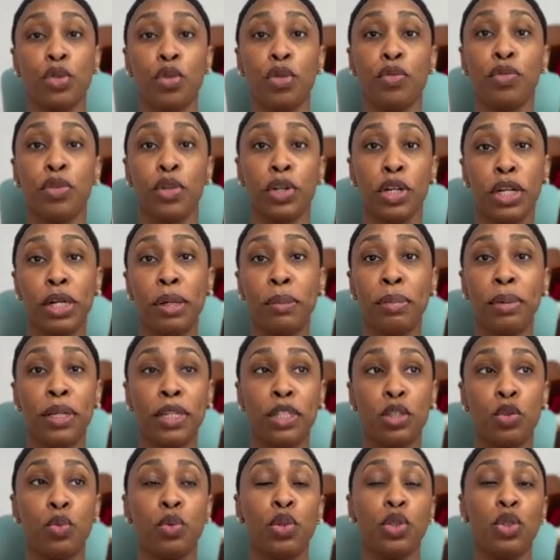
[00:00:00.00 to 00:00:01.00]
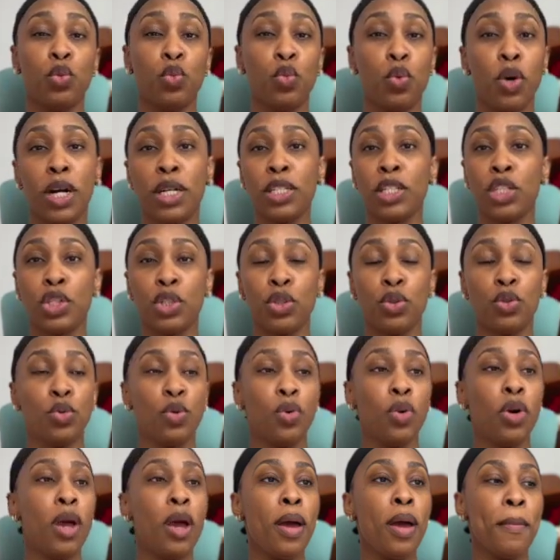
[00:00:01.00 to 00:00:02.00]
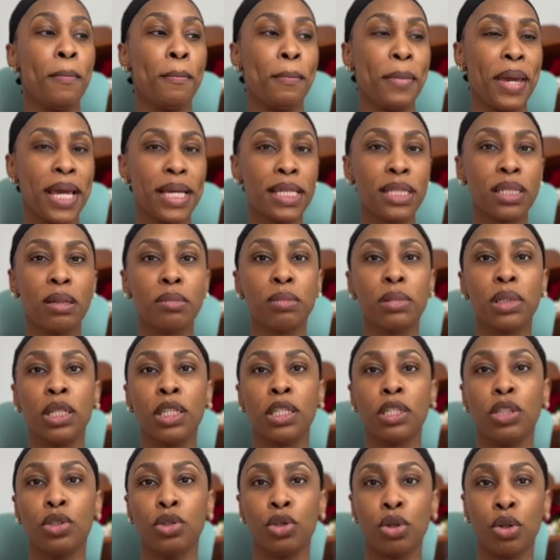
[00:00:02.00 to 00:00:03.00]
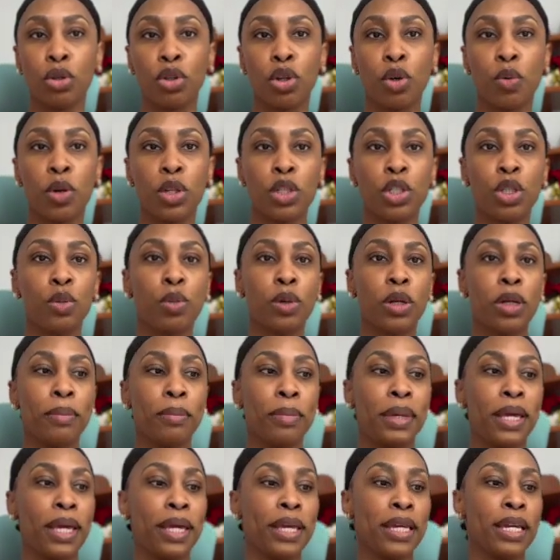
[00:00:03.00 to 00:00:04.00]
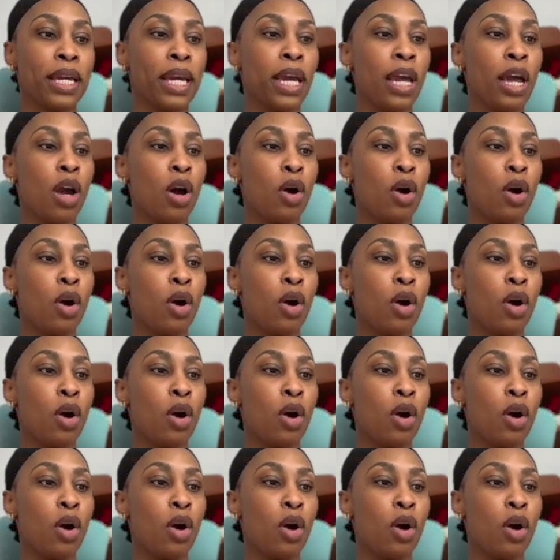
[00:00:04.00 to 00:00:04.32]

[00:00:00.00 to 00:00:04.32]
So if you're in a place where you want to make something, you don't know what you want to make,